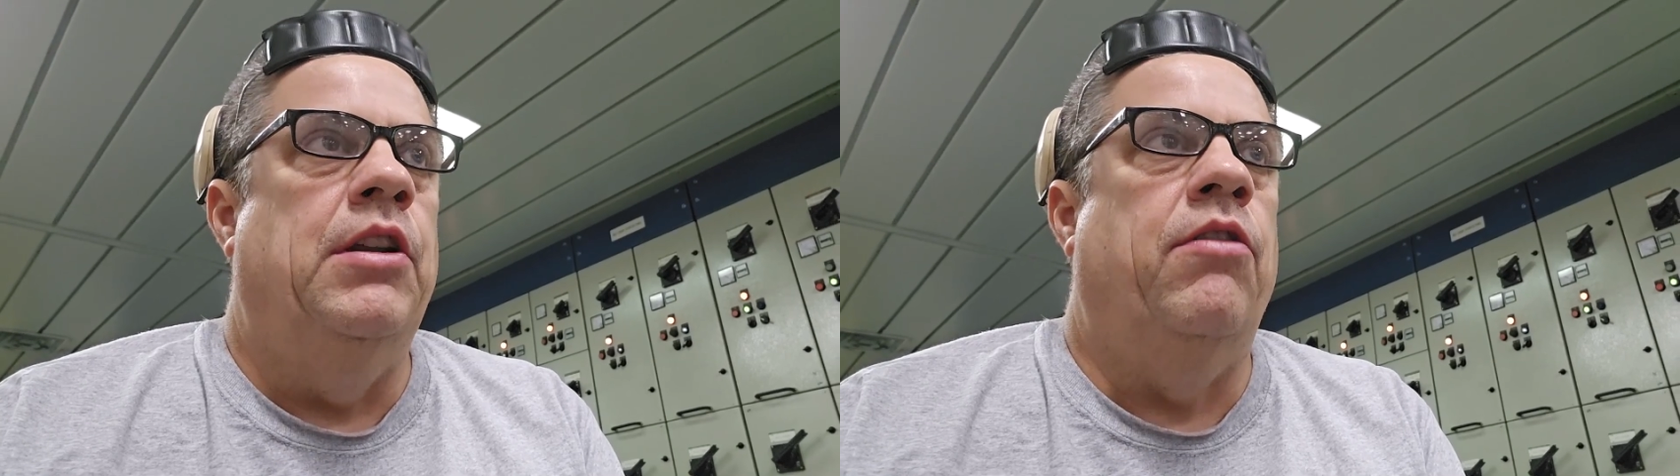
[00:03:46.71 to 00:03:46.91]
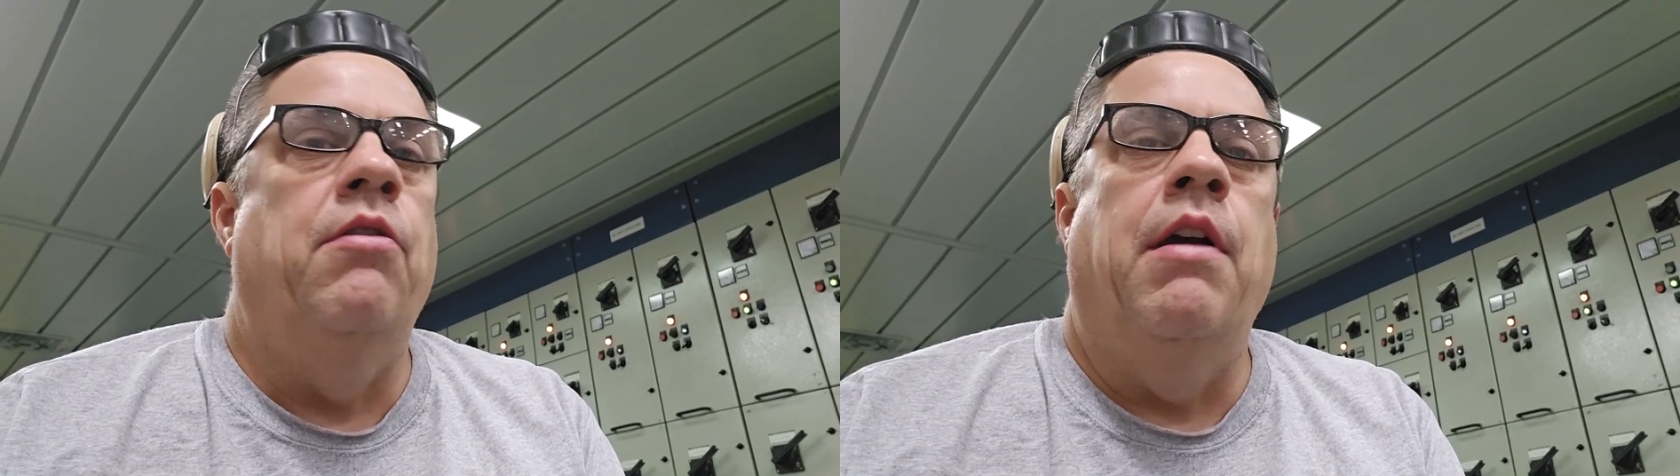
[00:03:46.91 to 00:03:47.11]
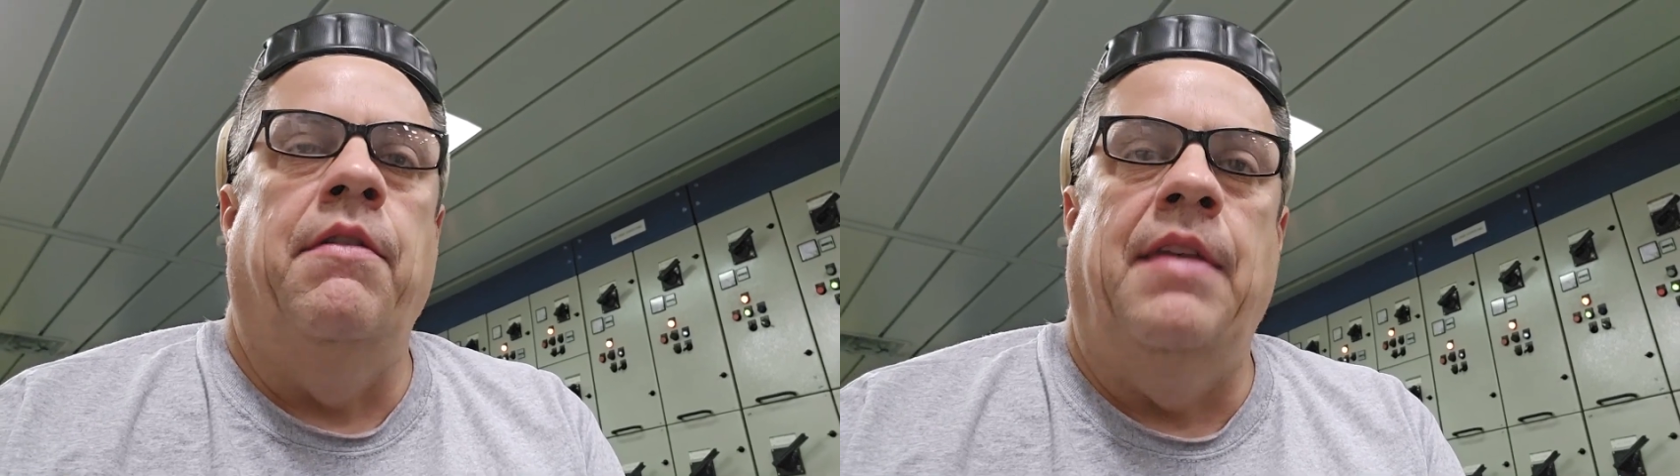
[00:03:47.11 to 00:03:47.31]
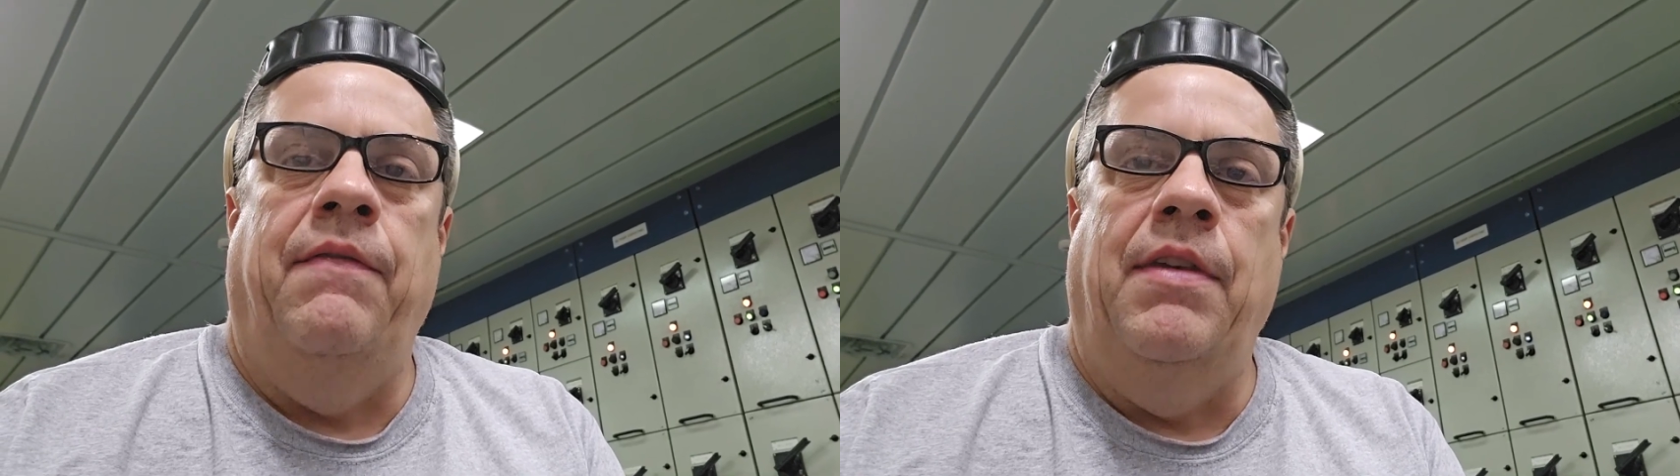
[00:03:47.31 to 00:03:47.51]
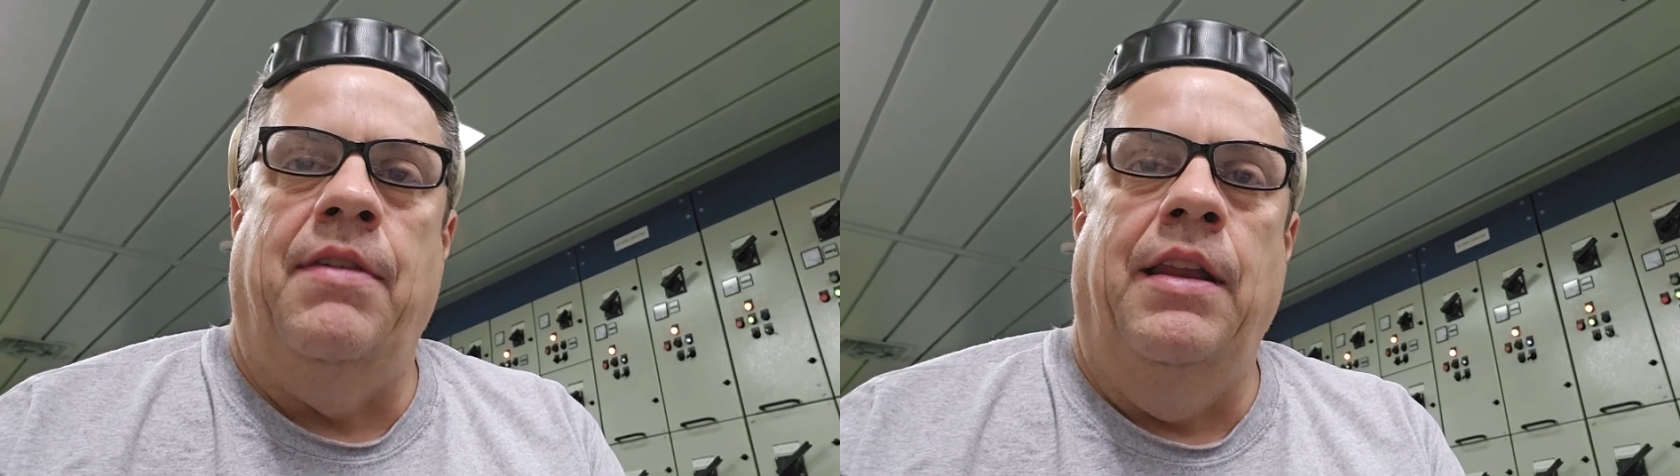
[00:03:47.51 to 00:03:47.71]
We just do our
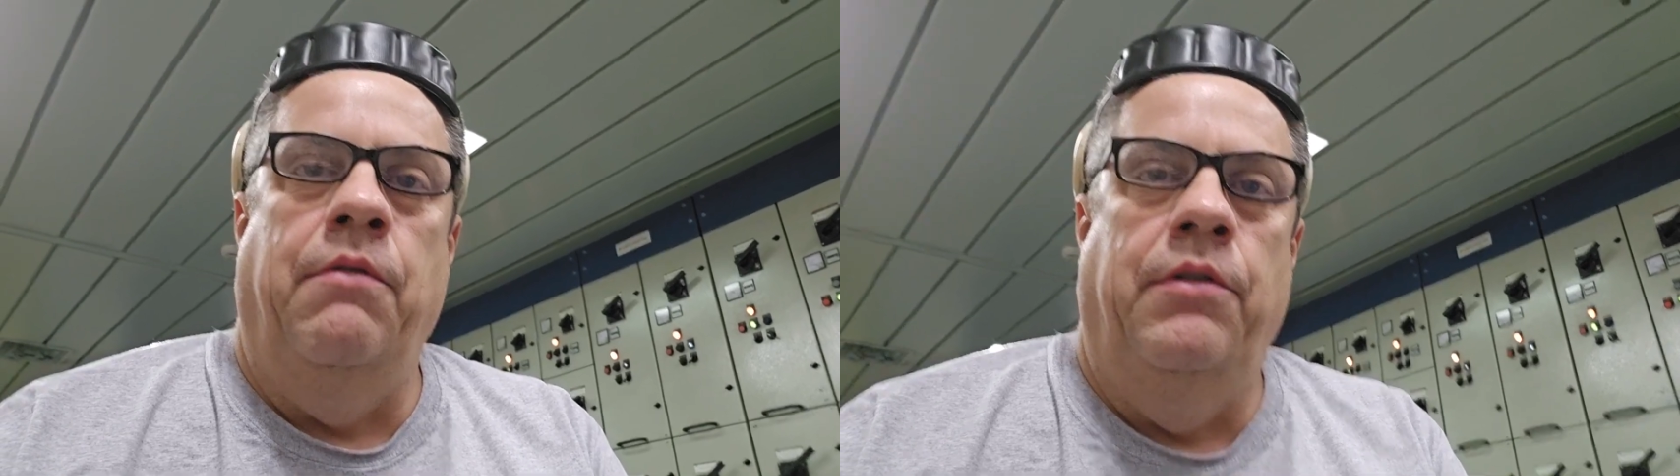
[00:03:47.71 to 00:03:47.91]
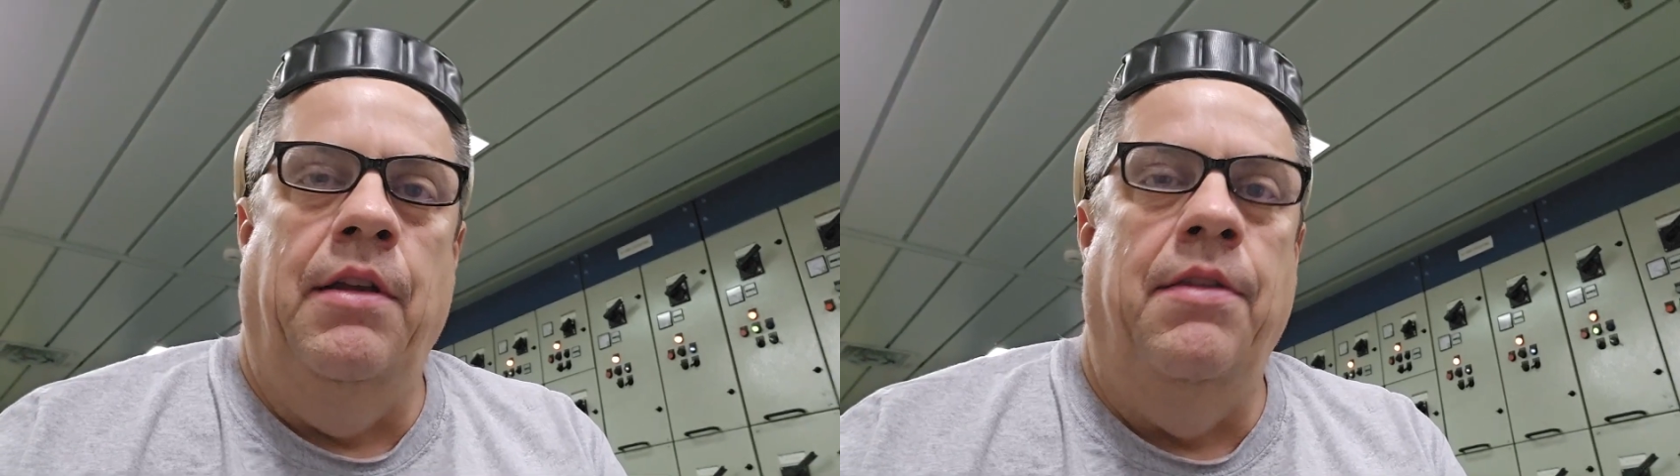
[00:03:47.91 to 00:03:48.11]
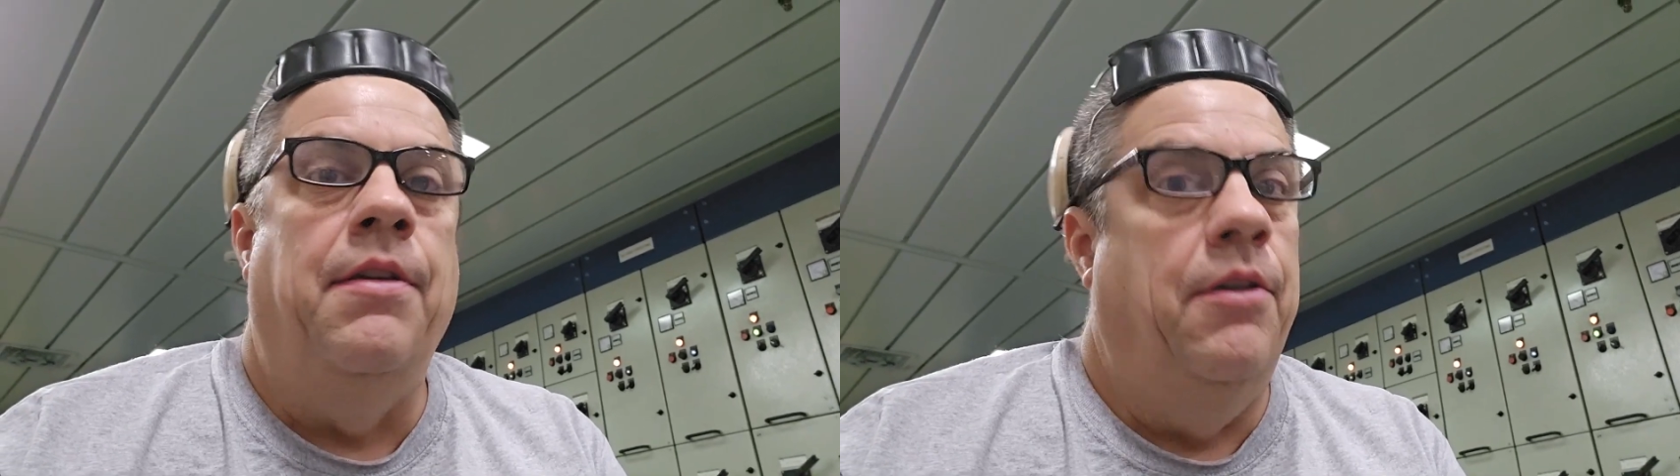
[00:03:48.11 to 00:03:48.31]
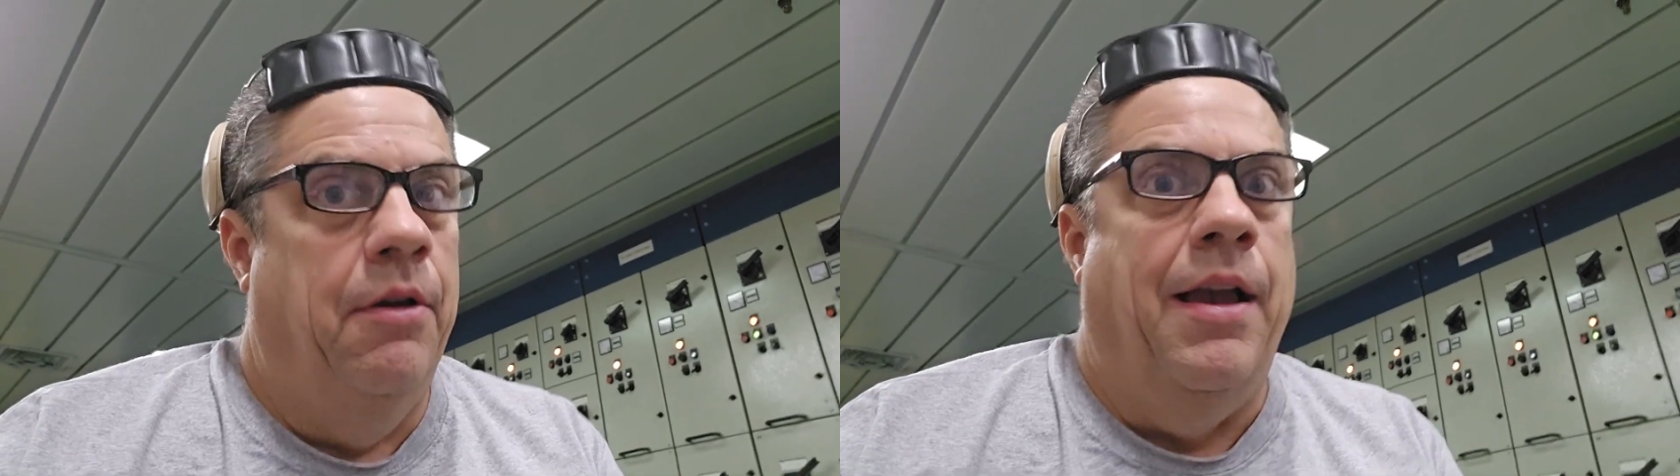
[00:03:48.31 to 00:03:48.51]
safety Sunday routines.